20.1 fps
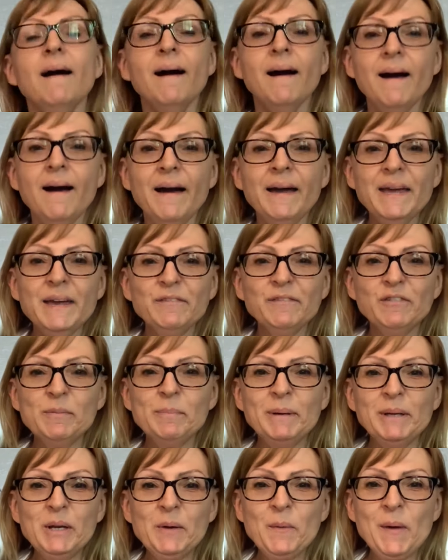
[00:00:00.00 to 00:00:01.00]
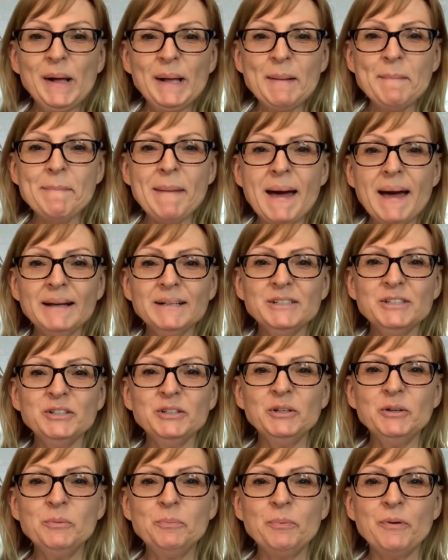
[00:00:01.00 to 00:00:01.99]
Hi everybody and welcome back
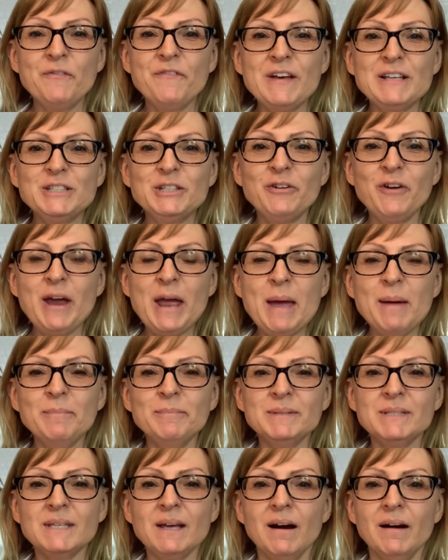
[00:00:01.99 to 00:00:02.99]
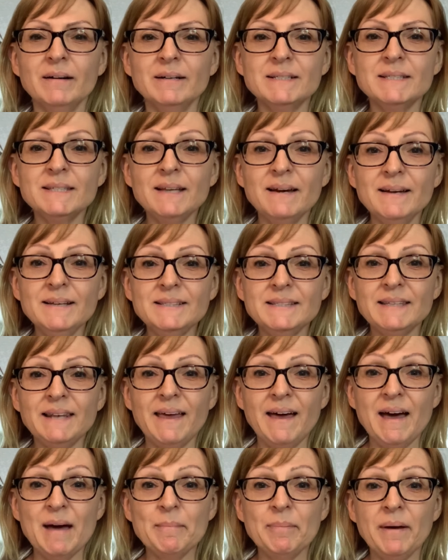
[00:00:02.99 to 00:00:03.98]
to Professor M's Art and Science
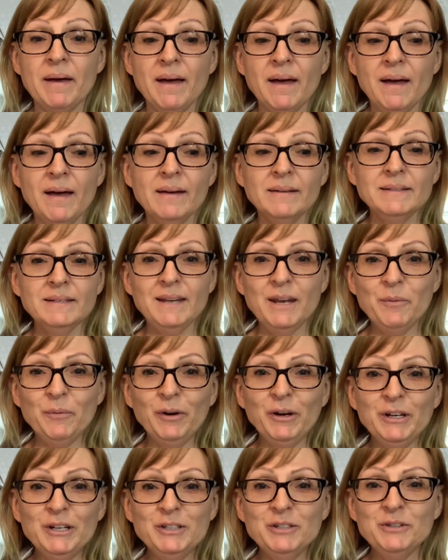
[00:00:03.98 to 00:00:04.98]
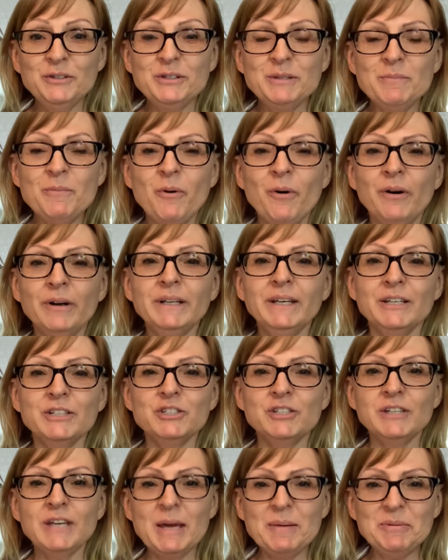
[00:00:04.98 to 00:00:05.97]
Lab. Today we're going to do some more
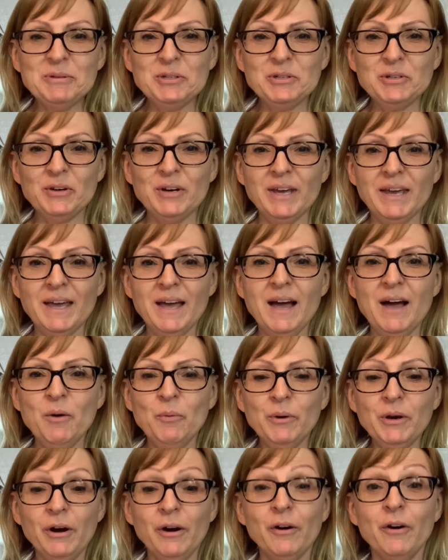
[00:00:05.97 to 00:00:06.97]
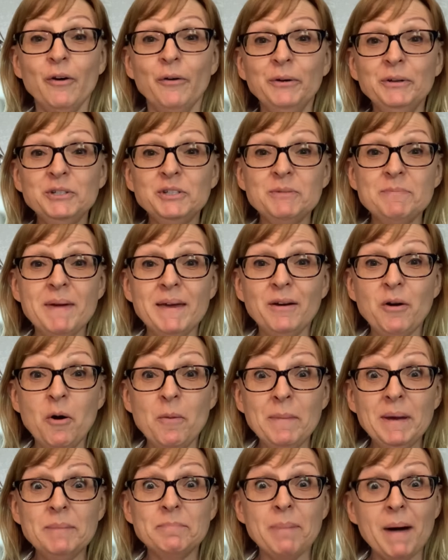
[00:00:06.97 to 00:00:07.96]
kitchen chemistry. We are going to make
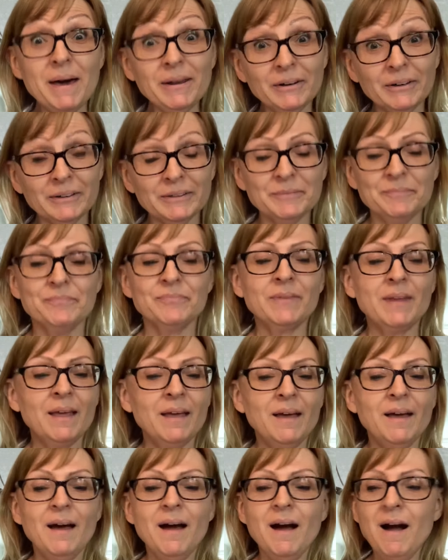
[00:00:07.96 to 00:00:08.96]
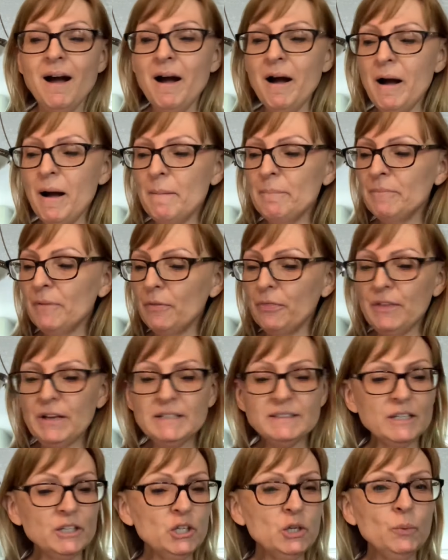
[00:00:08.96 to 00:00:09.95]
homemade butter. The things
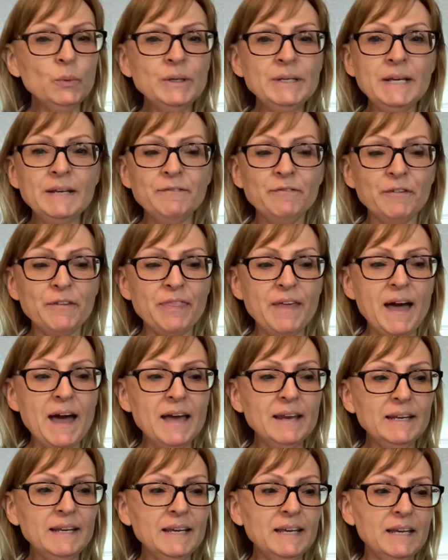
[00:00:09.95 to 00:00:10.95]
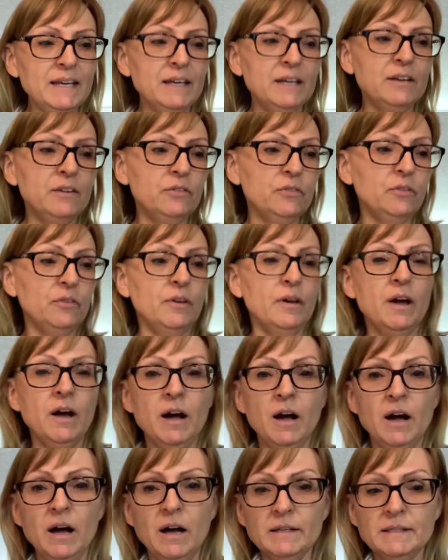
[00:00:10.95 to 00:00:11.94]
that you would need for that is
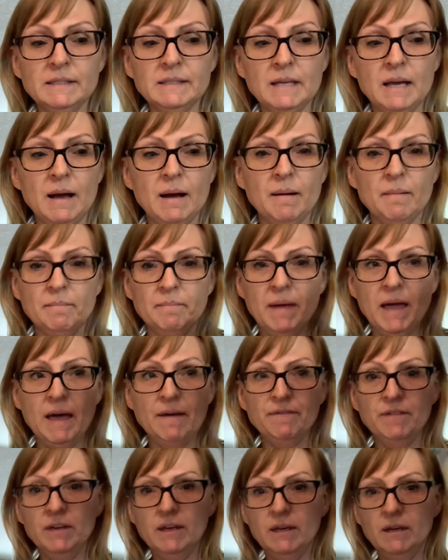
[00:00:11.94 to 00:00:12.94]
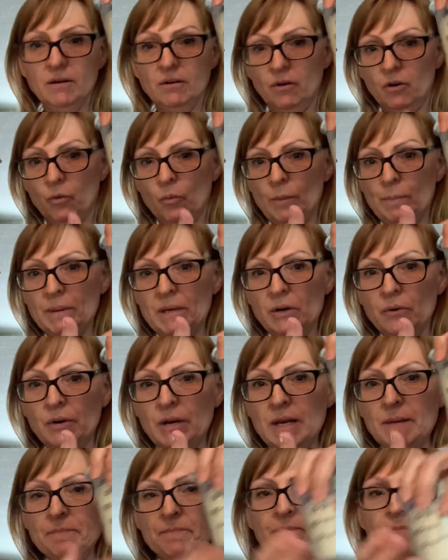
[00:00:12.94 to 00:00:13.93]
some heavy or whipping
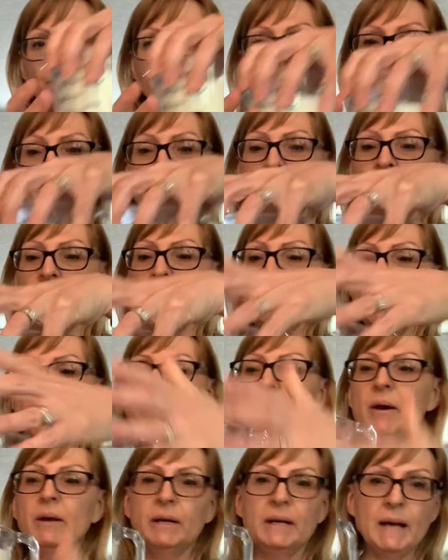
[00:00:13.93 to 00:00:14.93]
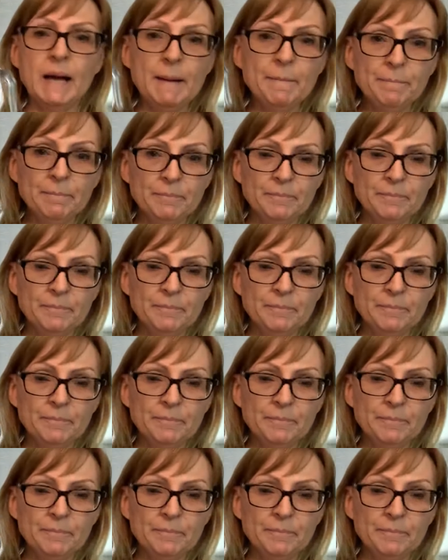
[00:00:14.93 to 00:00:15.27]
cream, about a cup.